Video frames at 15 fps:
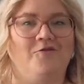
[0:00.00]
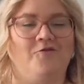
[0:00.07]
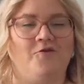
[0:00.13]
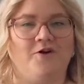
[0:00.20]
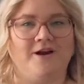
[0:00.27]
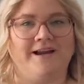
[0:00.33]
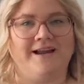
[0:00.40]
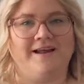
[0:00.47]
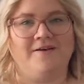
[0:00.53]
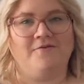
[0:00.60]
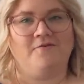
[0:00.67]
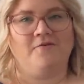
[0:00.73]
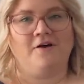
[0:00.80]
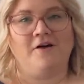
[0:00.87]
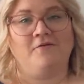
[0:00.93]

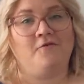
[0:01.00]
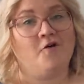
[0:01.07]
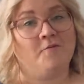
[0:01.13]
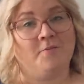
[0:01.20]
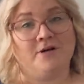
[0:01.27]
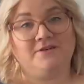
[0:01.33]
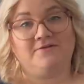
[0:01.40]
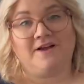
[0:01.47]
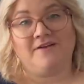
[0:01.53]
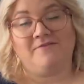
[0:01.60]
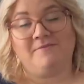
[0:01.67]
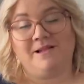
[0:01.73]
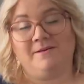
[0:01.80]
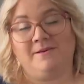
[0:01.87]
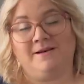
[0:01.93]
4.5 uh,
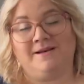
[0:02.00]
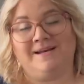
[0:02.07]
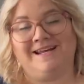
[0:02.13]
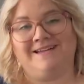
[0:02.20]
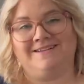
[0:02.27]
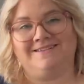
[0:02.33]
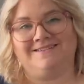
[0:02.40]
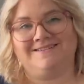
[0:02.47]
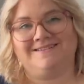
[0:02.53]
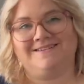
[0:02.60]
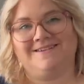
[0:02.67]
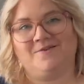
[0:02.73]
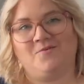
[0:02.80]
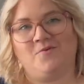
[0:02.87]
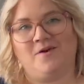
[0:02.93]
millimeter needles
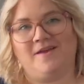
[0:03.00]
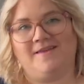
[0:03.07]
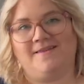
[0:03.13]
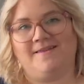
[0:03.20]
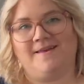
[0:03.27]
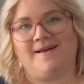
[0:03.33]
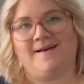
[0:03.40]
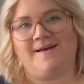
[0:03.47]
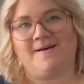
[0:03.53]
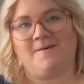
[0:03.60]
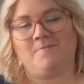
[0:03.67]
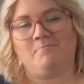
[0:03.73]
with uh,